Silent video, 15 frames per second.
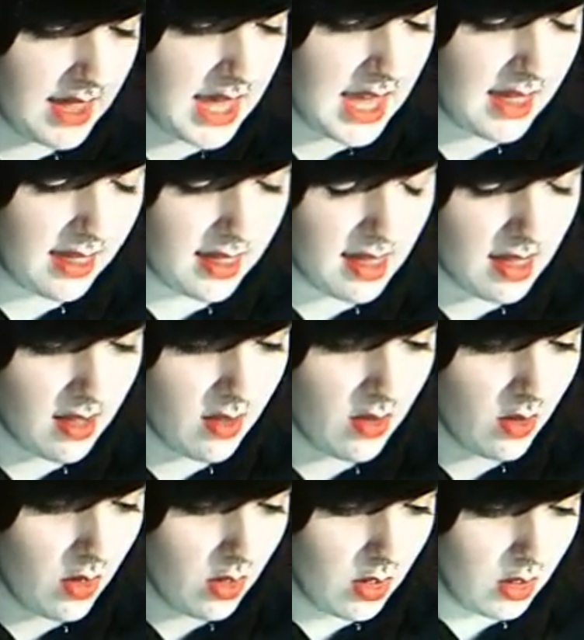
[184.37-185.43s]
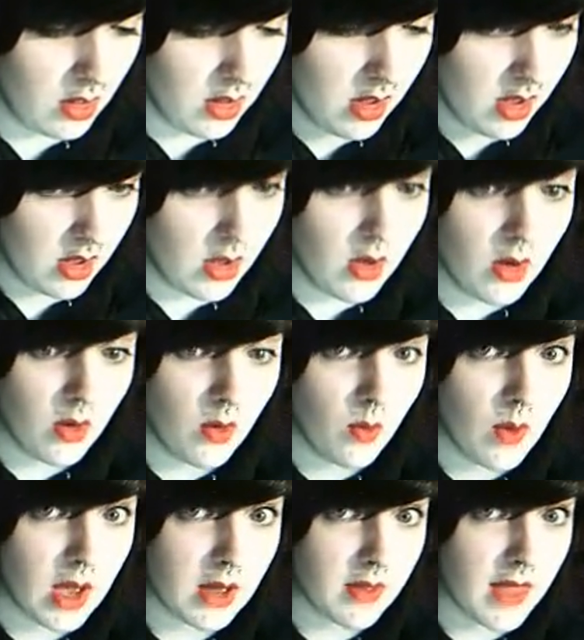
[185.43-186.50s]
to hiss in.
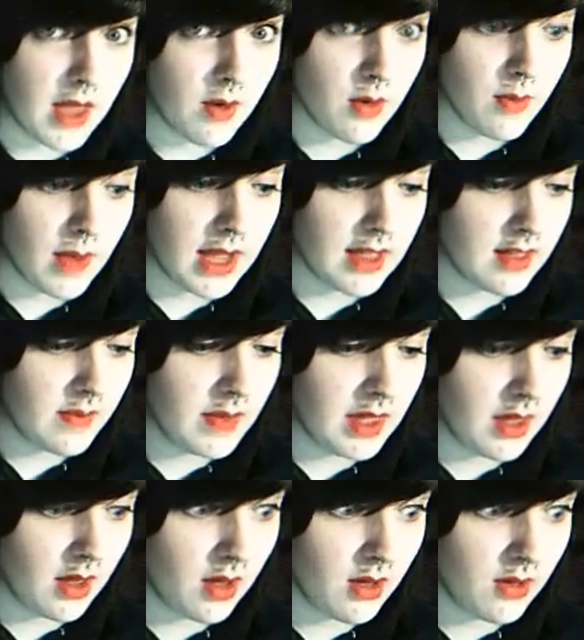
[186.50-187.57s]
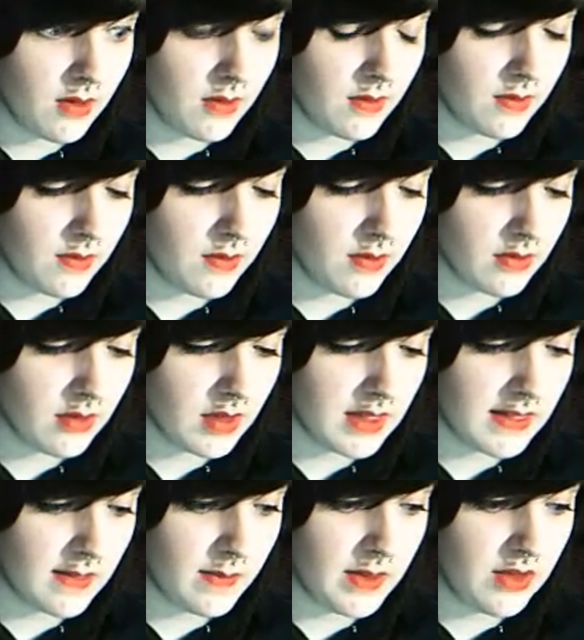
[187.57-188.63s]
Wow, that reminds me of
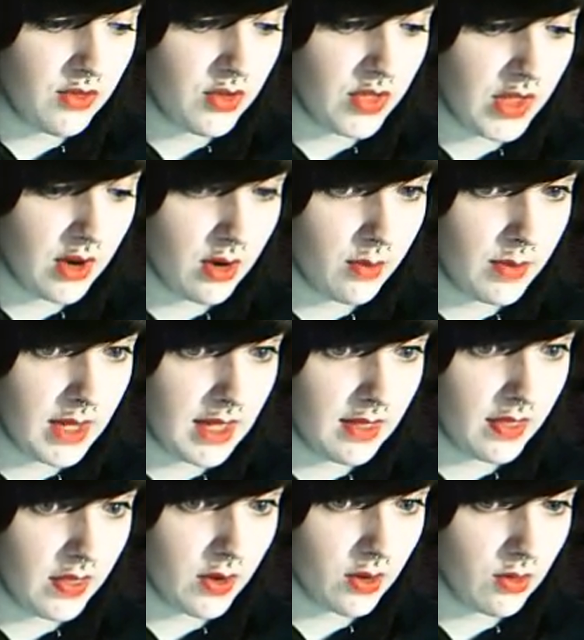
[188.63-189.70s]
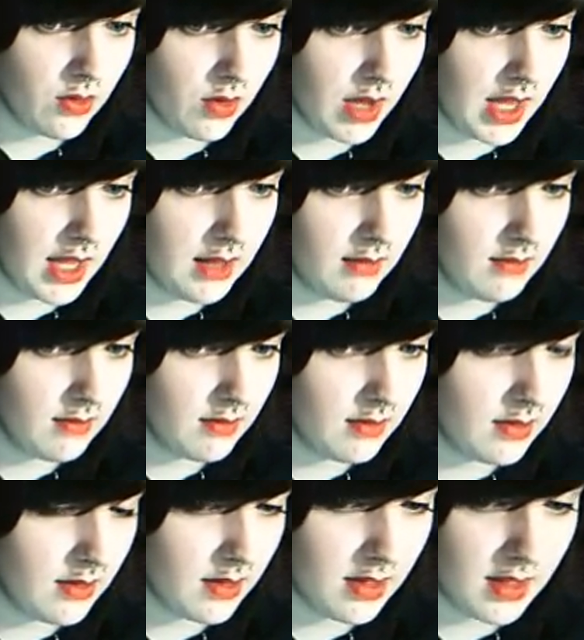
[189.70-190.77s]
speech therapy in 3rd grade.
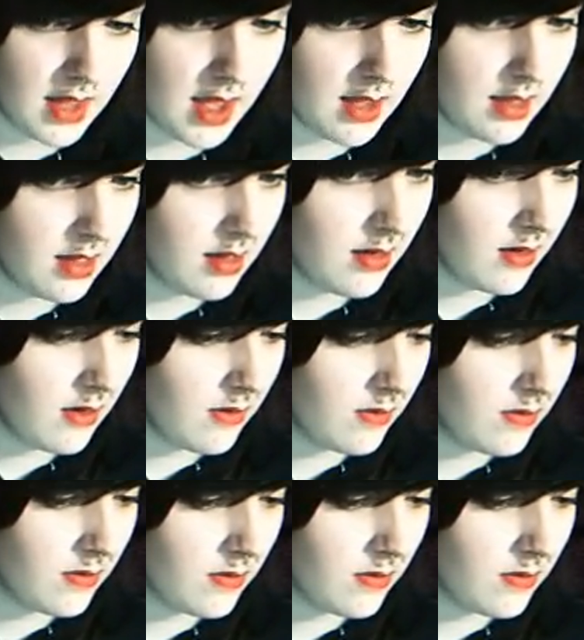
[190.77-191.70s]
Sad stuff.